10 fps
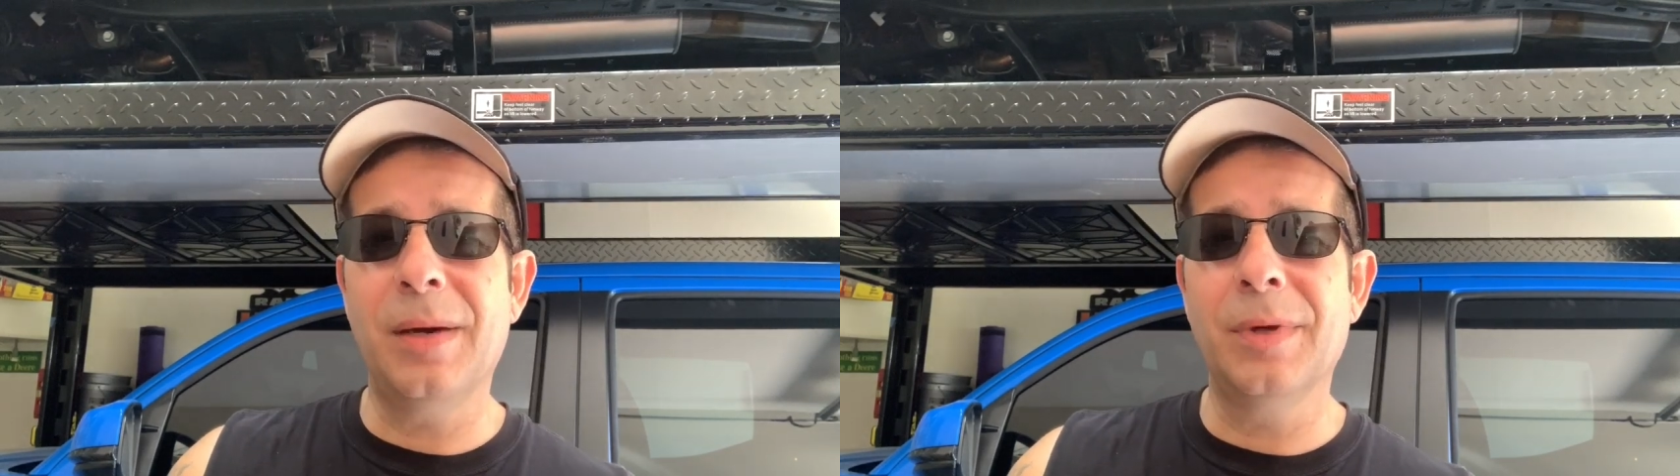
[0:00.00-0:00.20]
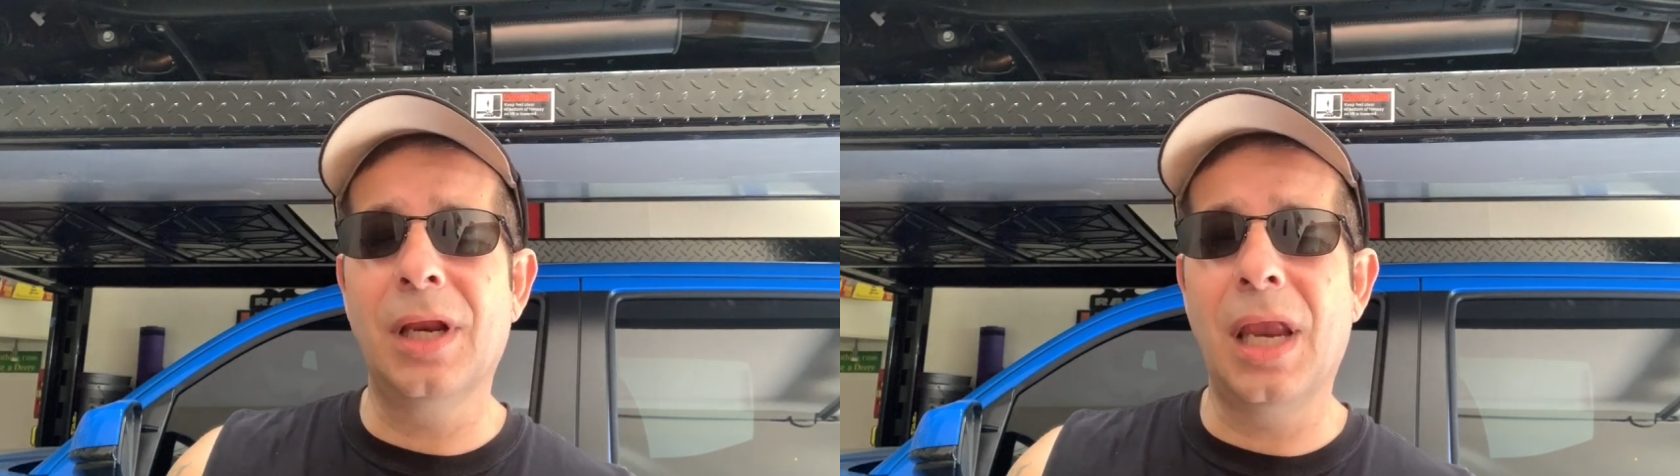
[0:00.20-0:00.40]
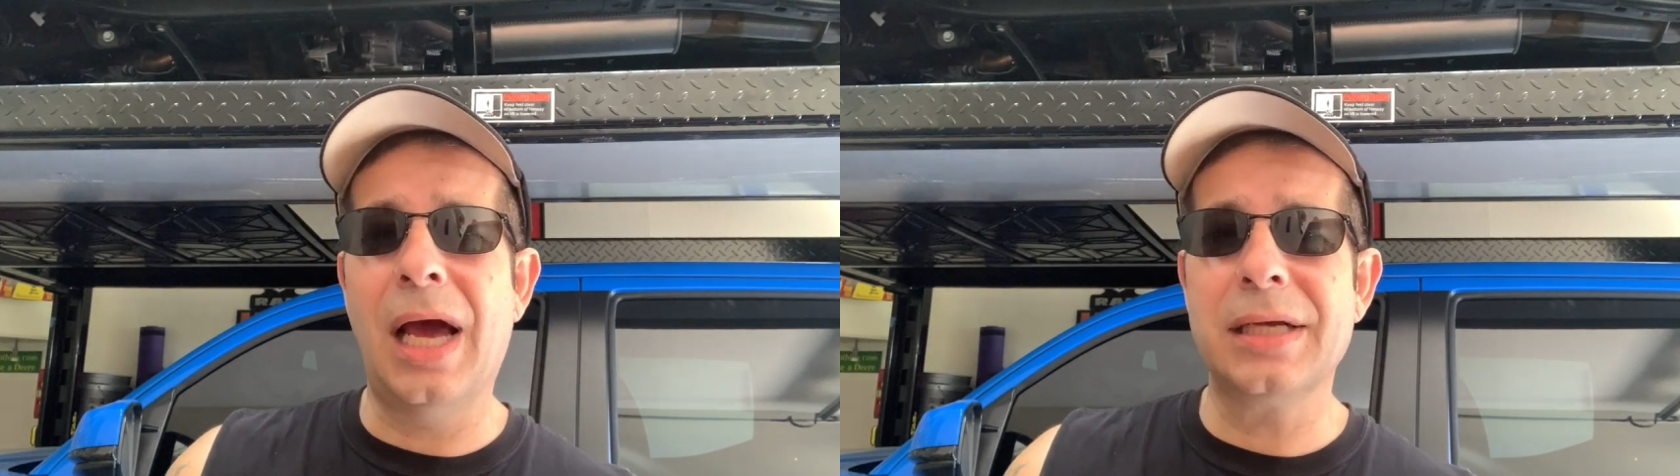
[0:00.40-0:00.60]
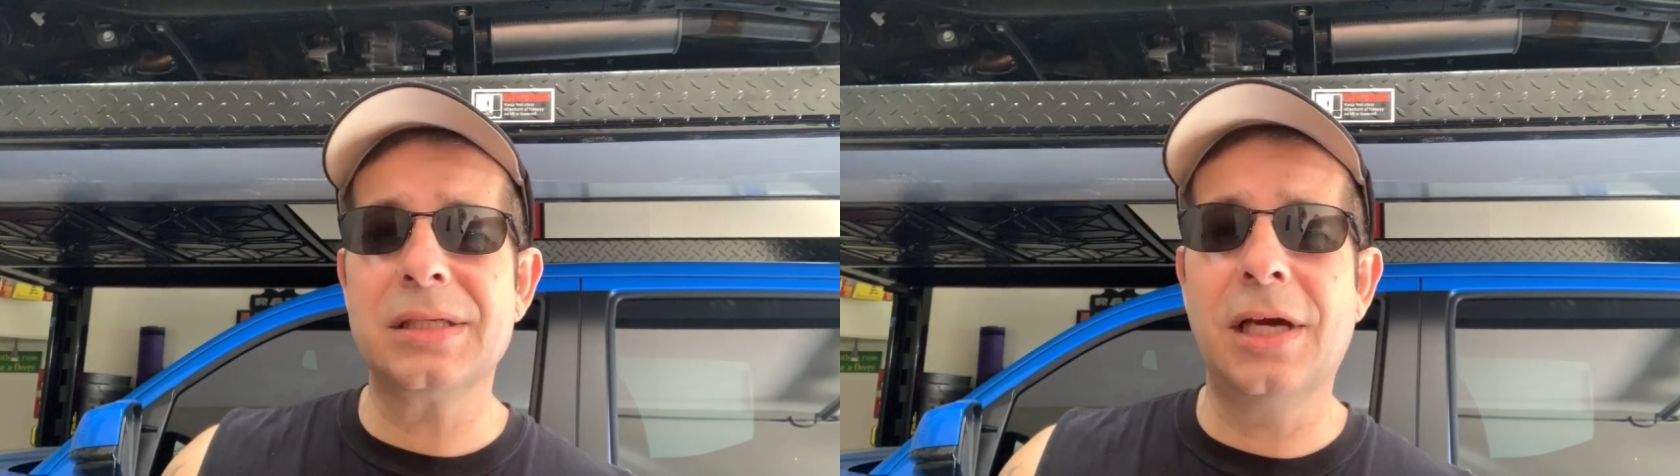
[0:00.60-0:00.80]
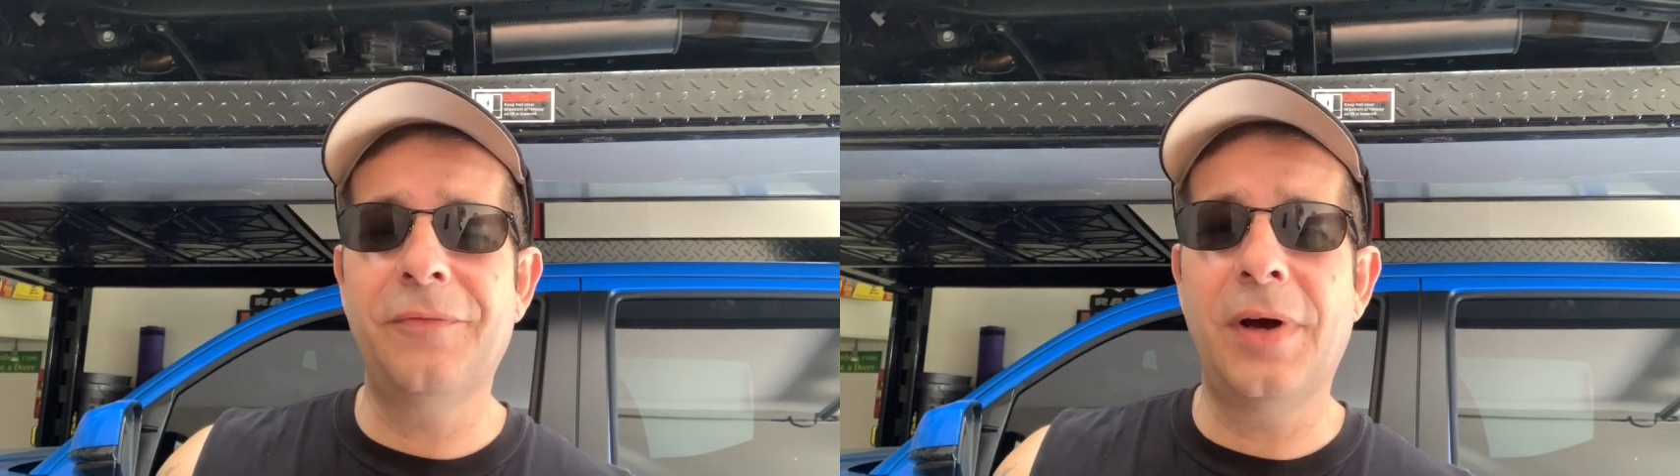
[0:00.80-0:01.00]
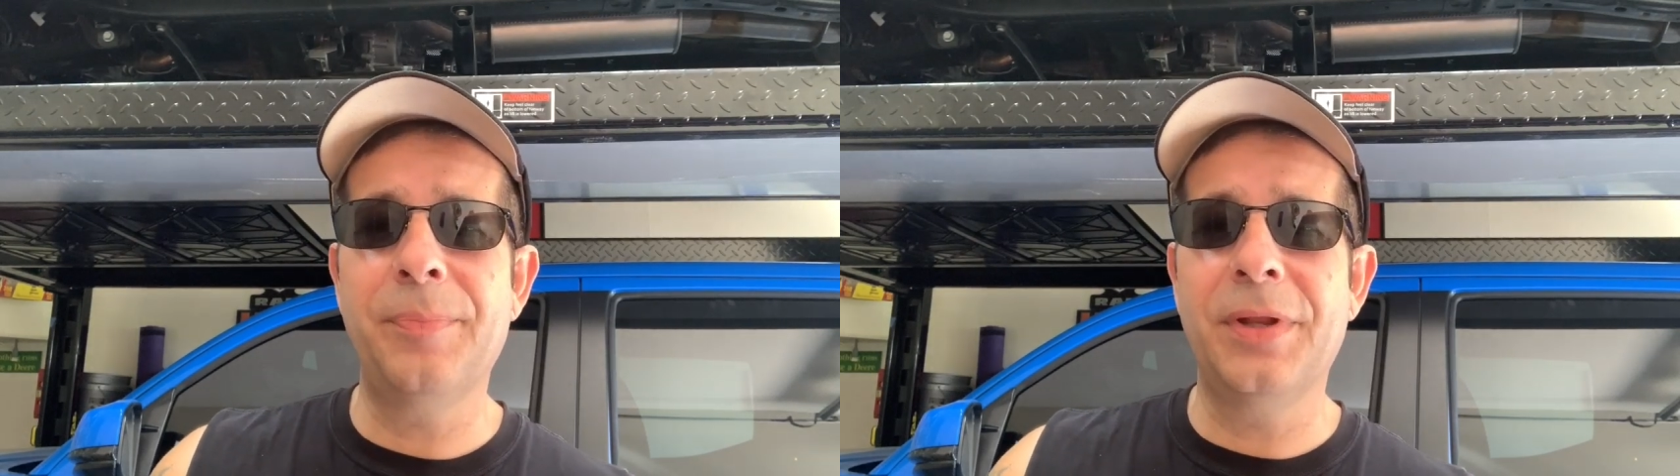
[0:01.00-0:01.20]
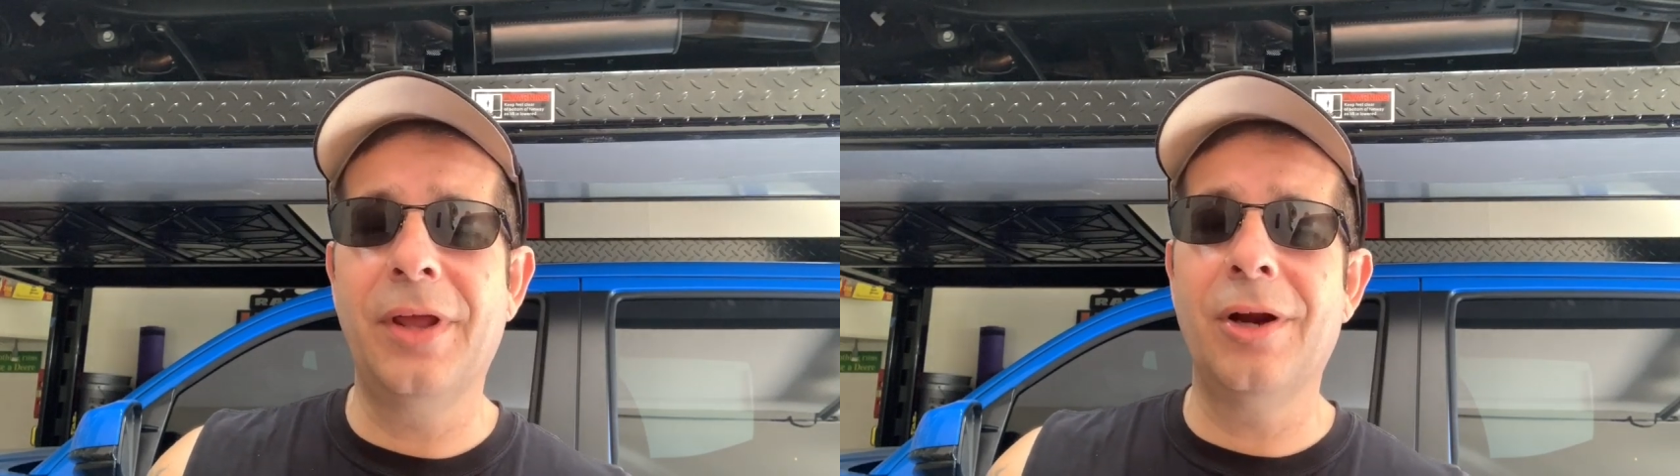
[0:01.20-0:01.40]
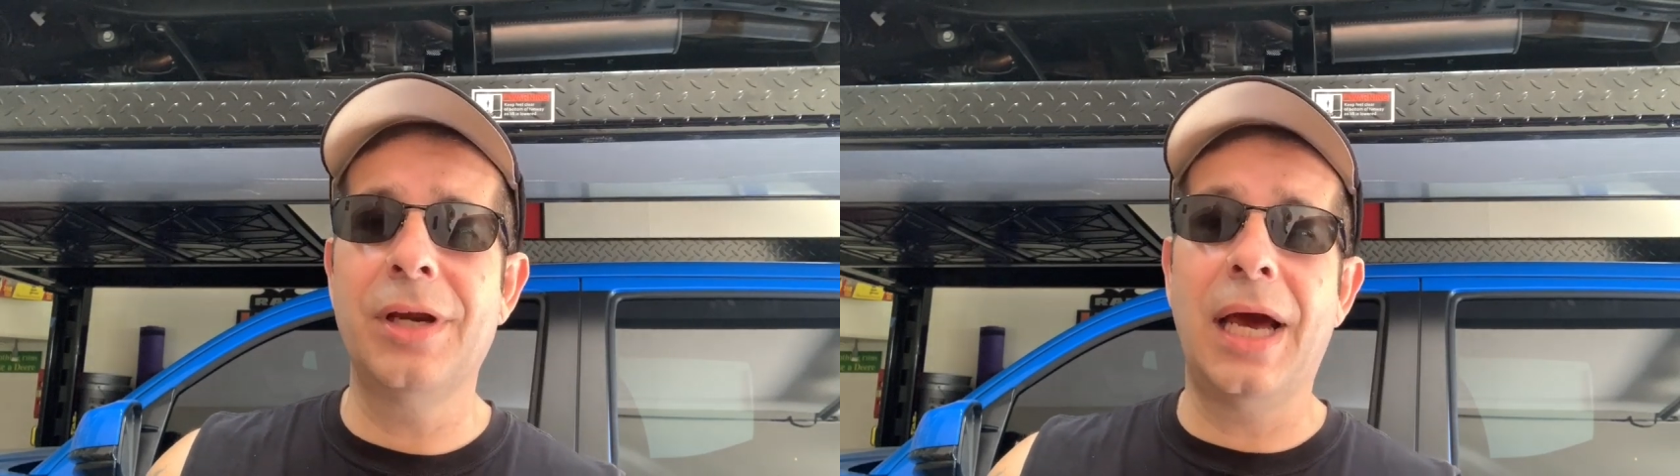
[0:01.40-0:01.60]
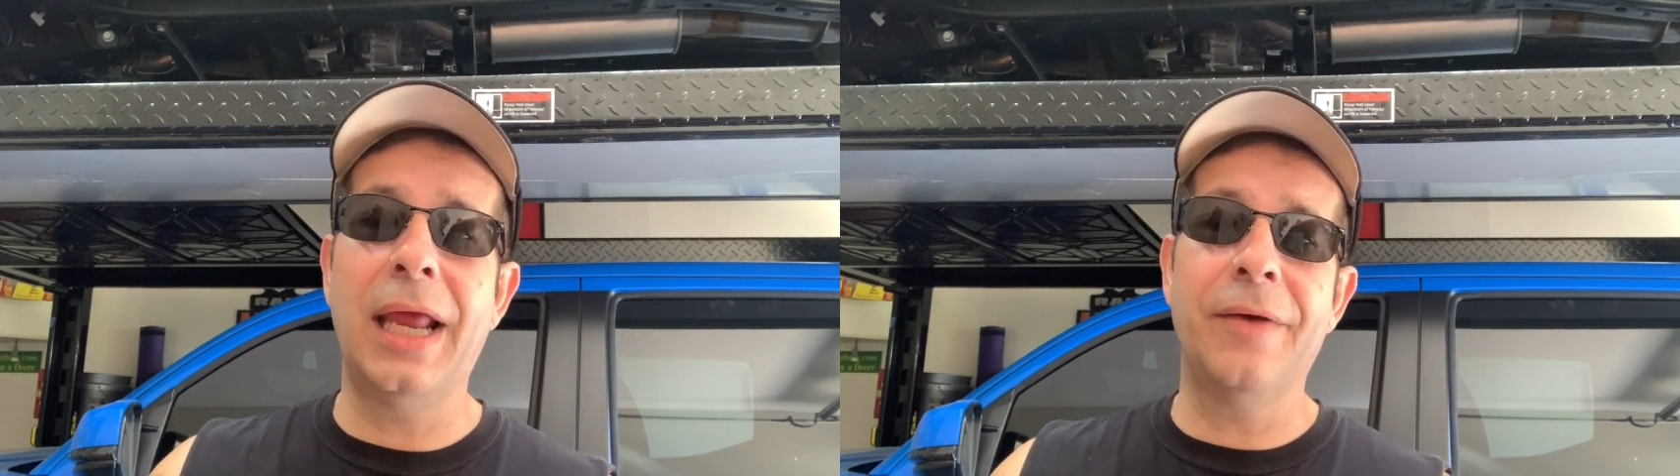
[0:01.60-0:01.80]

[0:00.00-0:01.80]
able to lock stuff up in there and not